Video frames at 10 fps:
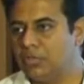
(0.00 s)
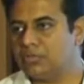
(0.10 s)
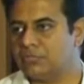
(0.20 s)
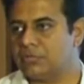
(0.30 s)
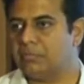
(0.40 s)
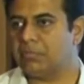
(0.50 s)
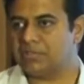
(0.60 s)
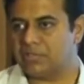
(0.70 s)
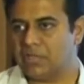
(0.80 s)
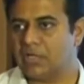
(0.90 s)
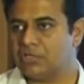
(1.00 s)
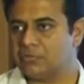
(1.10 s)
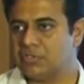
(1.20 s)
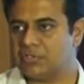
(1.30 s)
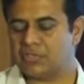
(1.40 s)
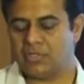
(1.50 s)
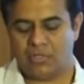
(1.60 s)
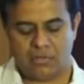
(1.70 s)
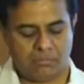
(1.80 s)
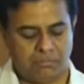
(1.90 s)
of some pressing engagements
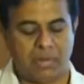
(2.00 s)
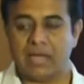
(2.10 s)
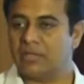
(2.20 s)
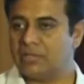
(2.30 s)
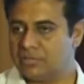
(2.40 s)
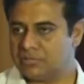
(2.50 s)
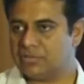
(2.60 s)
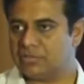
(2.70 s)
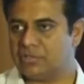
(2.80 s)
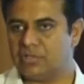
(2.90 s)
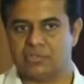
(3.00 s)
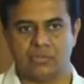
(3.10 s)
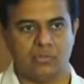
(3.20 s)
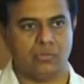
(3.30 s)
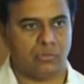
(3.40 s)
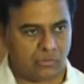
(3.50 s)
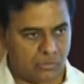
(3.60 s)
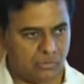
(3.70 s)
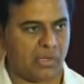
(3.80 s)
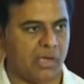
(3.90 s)
back in his district. So
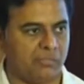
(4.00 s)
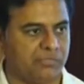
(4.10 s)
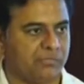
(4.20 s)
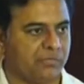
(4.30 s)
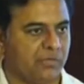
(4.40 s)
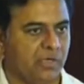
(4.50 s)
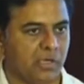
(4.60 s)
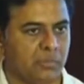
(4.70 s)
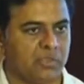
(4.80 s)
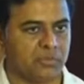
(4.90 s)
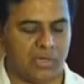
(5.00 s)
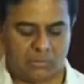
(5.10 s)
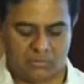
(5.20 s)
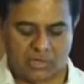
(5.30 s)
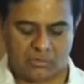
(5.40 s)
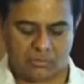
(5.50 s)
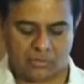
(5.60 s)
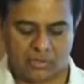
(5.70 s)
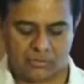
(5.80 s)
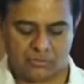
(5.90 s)
on behalf of him as well, I would like to
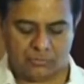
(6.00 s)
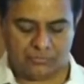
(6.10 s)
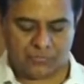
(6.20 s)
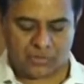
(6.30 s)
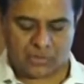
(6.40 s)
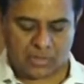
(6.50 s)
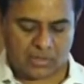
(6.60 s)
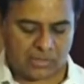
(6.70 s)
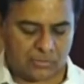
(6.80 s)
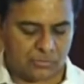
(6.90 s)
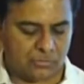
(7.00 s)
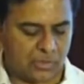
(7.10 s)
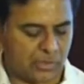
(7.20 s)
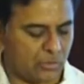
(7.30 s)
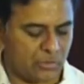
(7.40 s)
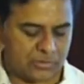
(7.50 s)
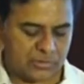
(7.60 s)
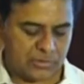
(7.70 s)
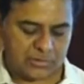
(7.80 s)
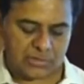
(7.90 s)
greet you, and I'd like to acknowledge
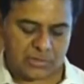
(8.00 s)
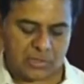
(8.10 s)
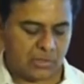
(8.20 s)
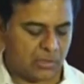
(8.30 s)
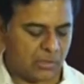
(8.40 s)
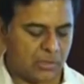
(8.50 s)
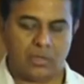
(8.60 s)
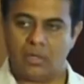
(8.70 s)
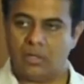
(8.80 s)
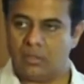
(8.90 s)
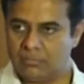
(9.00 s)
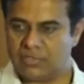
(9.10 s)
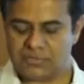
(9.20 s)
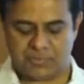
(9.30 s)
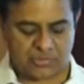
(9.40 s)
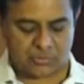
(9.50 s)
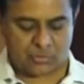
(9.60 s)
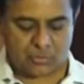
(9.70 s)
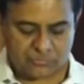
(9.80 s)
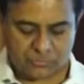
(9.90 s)
his respects to
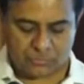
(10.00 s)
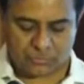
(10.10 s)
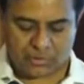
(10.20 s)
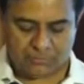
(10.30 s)
all of you as well.